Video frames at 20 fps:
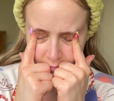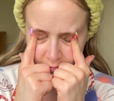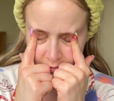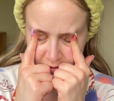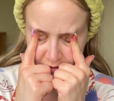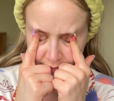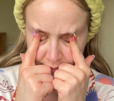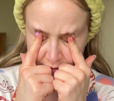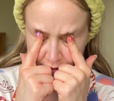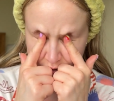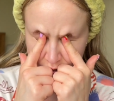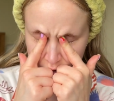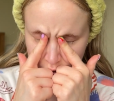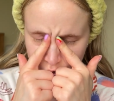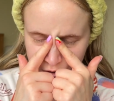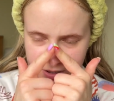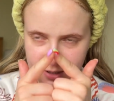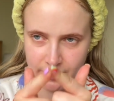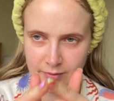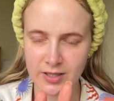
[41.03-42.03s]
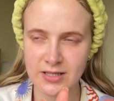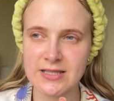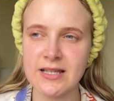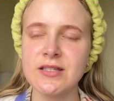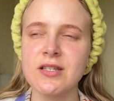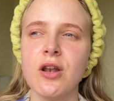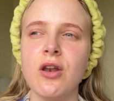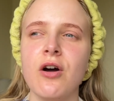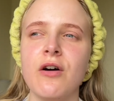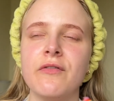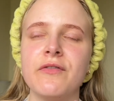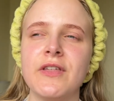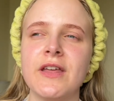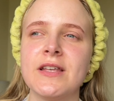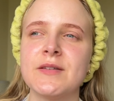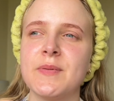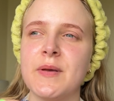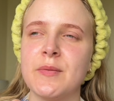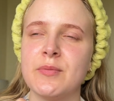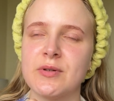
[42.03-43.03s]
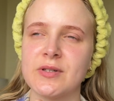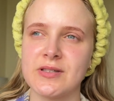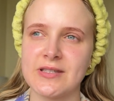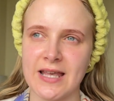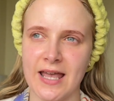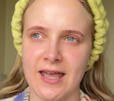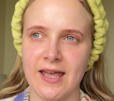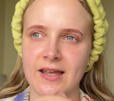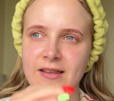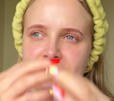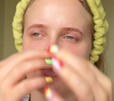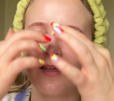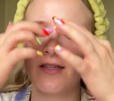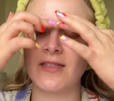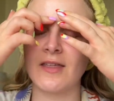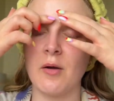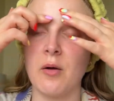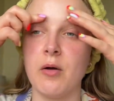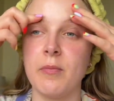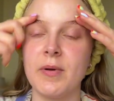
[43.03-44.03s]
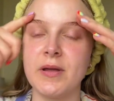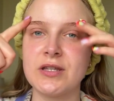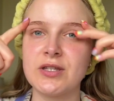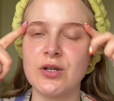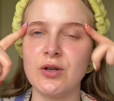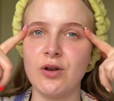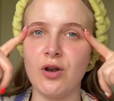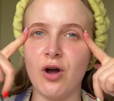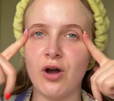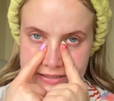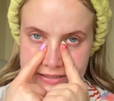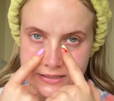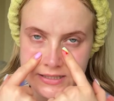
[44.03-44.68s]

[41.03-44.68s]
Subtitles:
to be shorter because that's a lot of things people are saying that they were a bit too long.